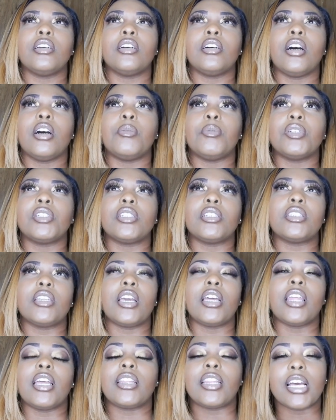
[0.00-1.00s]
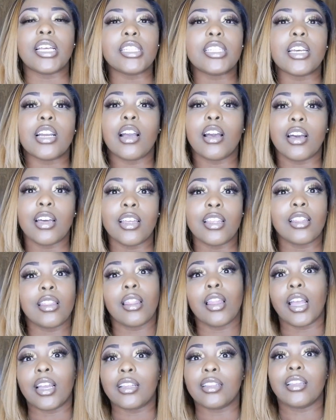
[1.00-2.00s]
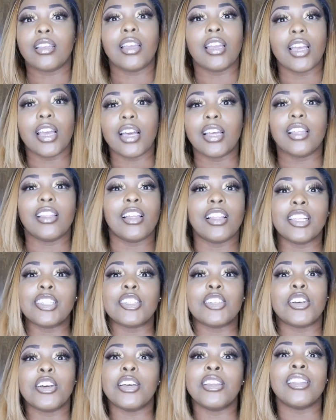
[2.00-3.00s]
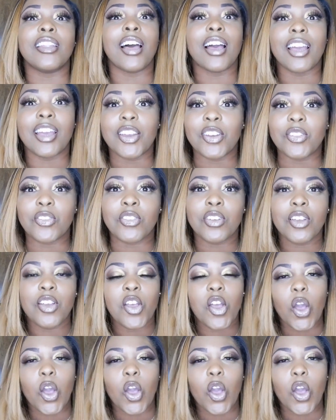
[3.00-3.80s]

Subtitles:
are just saying like that's a good life